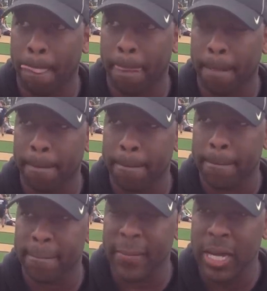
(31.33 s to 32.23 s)
inside?
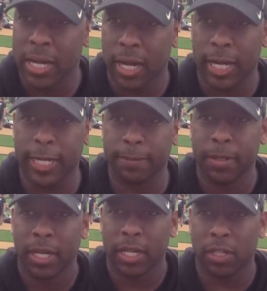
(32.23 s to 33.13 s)
Um,
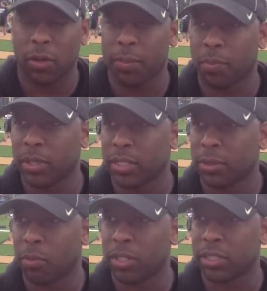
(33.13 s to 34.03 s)
you know, he brings he
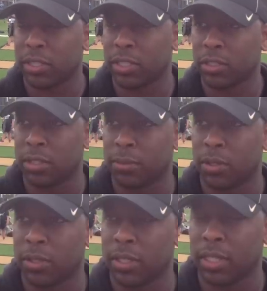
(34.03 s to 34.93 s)
brings the leadership
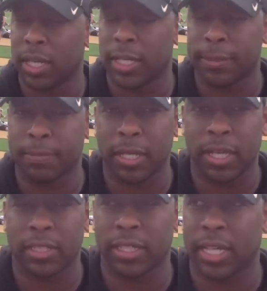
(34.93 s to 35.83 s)
to it. Um,
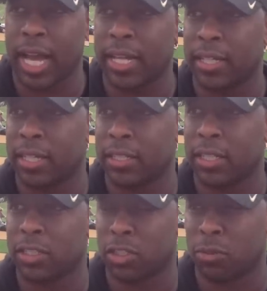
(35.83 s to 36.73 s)
he's a guy that is a